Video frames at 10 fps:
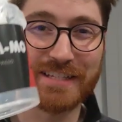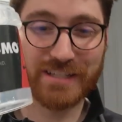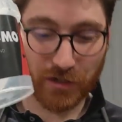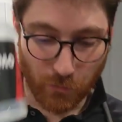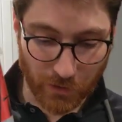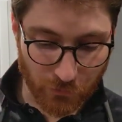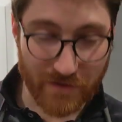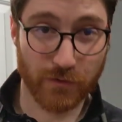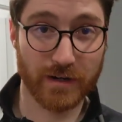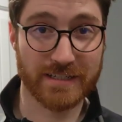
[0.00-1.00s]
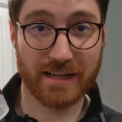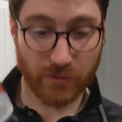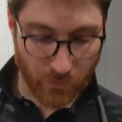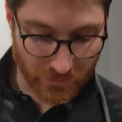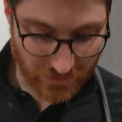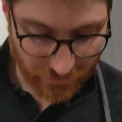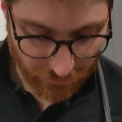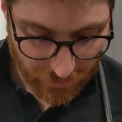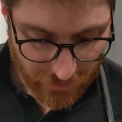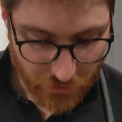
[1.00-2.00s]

this is gonna work great for exactly what we need here.